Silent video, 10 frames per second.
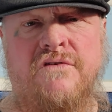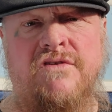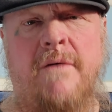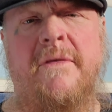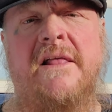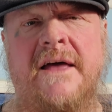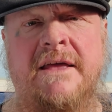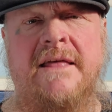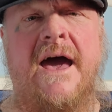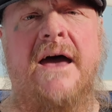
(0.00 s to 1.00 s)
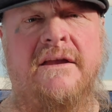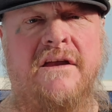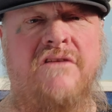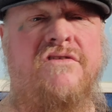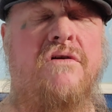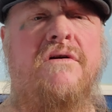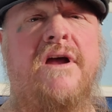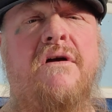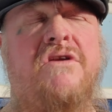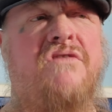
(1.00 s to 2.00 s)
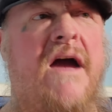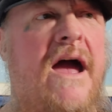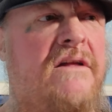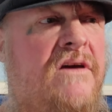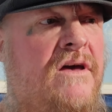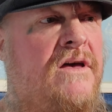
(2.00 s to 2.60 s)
or something like that in its urinary tract.